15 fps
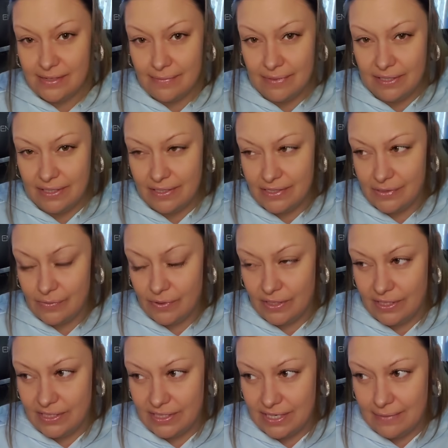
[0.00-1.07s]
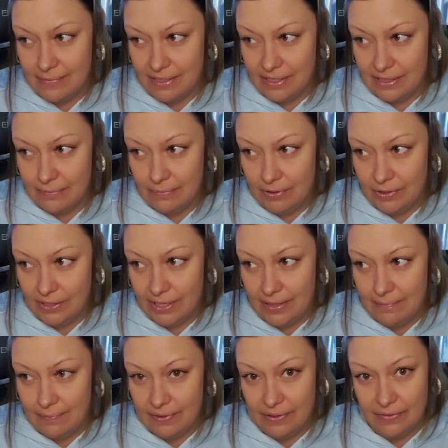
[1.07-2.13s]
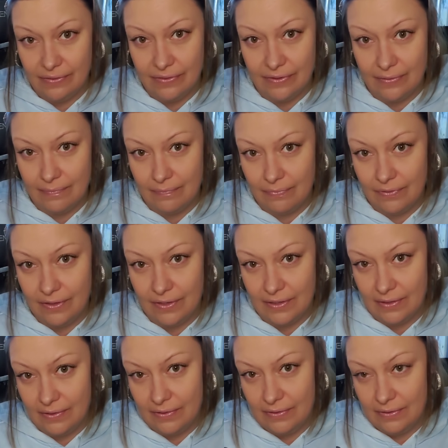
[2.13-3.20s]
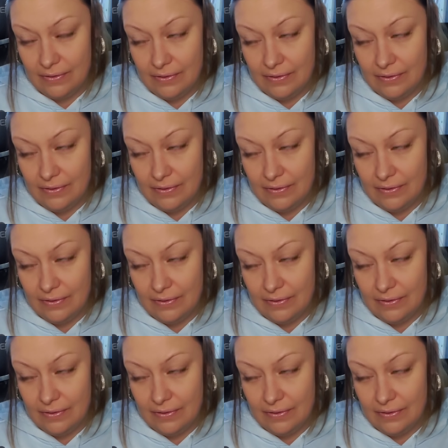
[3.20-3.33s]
Somebody here is wanting to come in and communicate, but the the